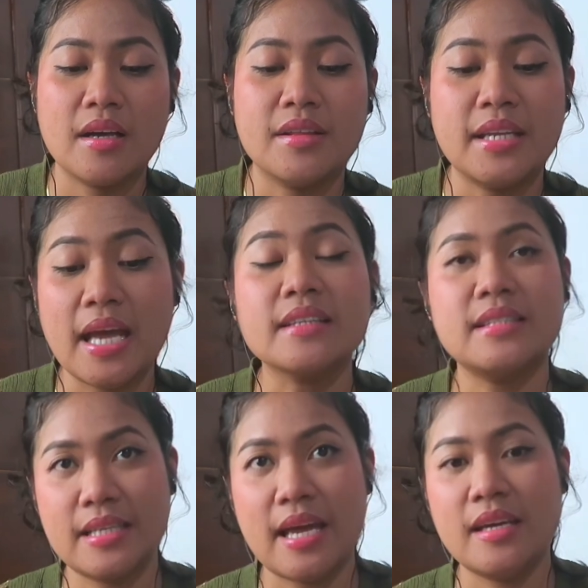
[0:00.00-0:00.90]
The
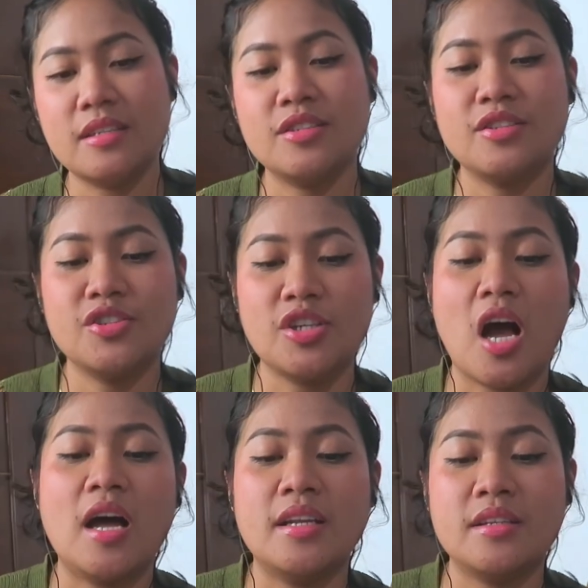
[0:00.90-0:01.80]
next day,
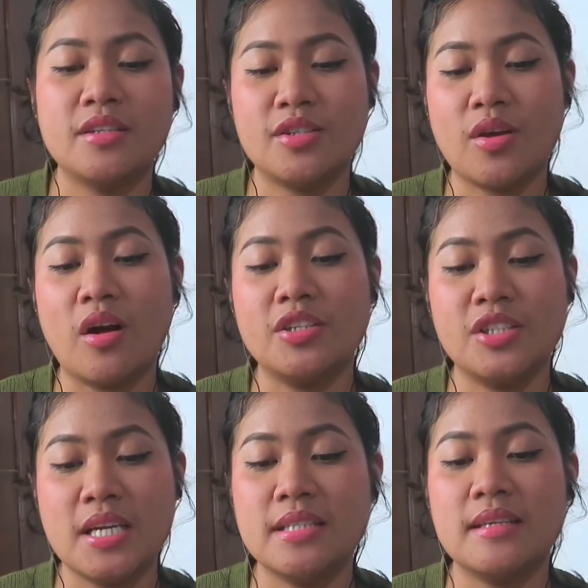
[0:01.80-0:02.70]
John
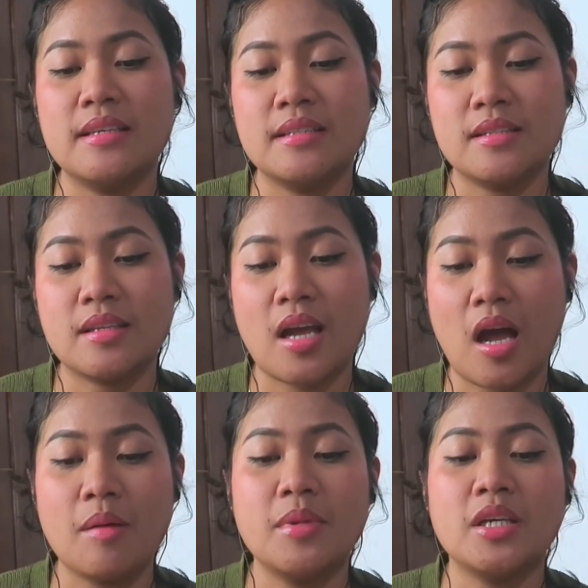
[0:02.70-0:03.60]
saw Jesus
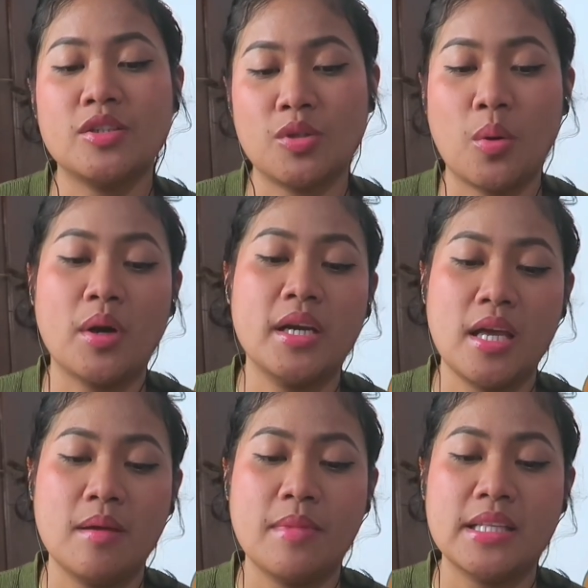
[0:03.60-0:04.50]
coming
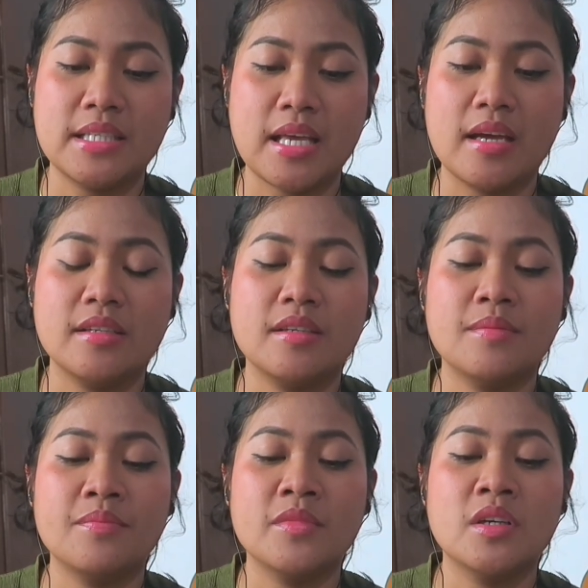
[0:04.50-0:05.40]
toward him and
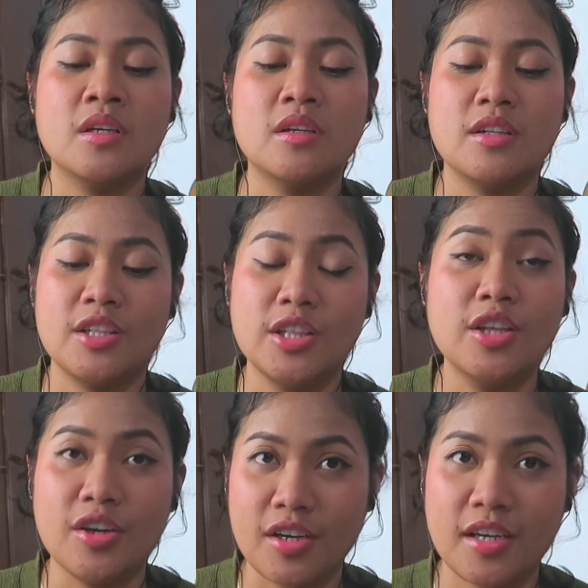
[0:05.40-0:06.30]
said,
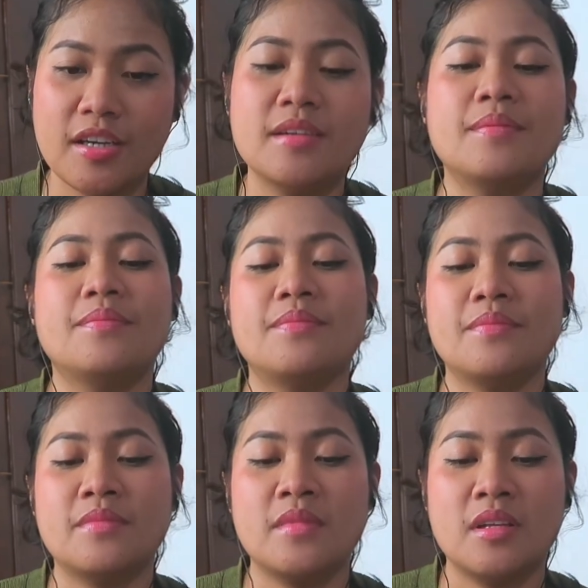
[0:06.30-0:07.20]
"Look,
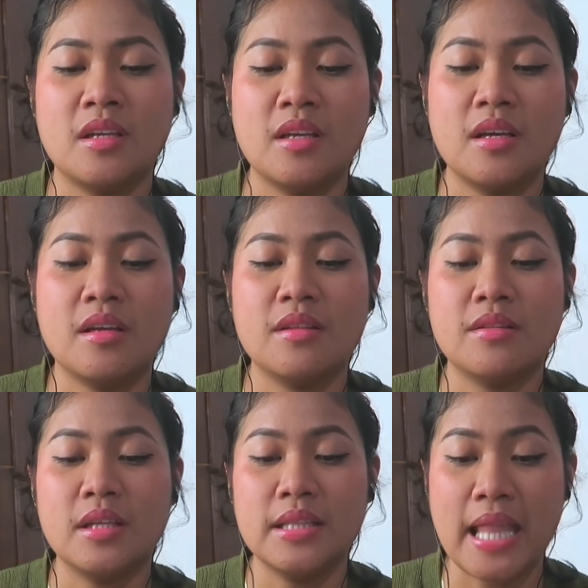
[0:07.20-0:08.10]

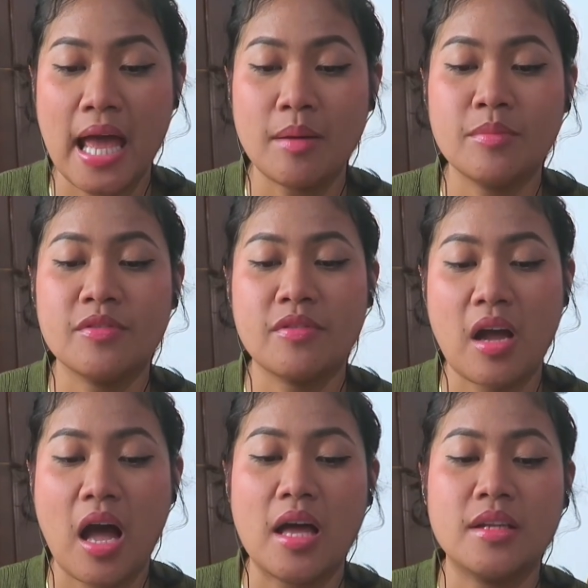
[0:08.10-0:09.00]
the Lamb
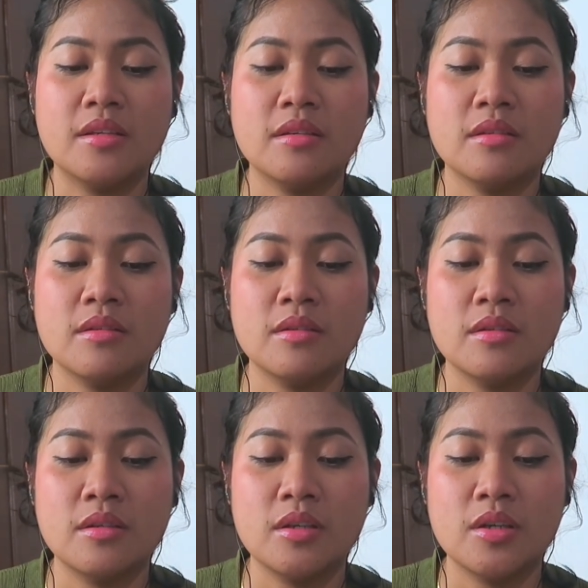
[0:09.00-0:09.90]
of God
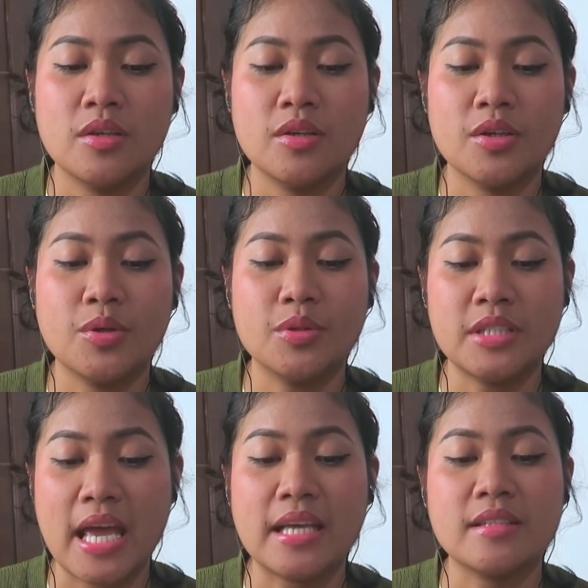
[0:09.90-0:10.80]

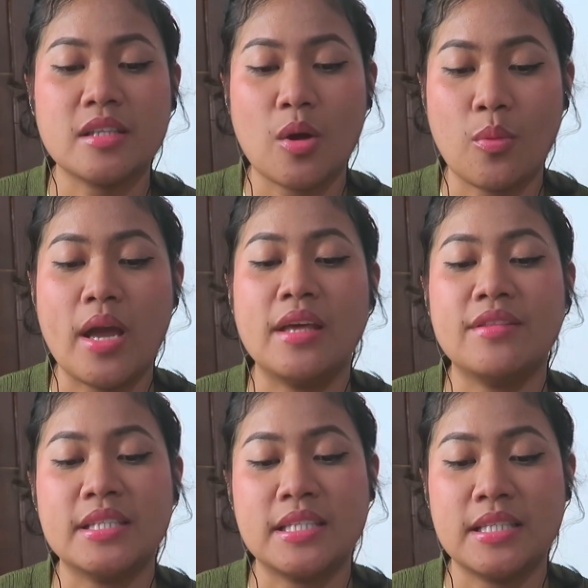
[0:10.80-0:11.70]
who takes
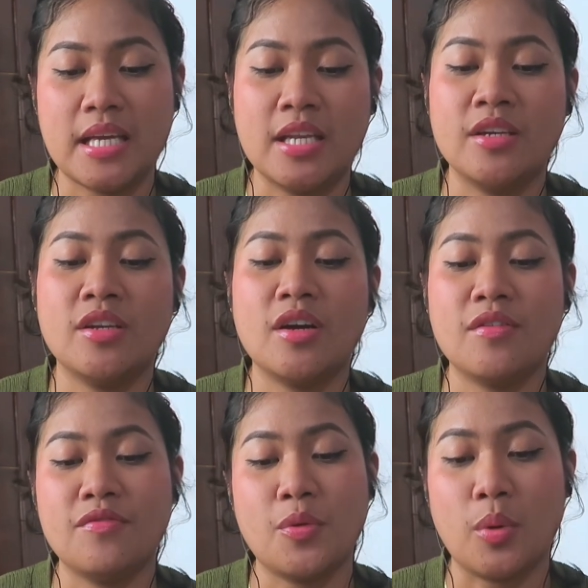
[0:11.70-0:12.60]
away the
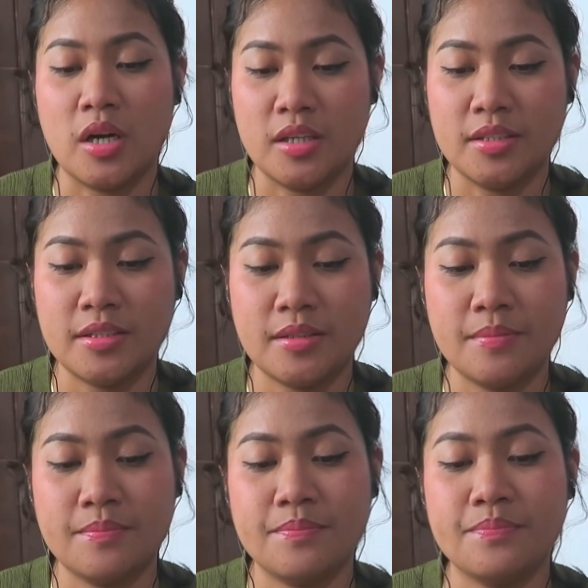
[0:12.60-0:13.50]
sin of the world."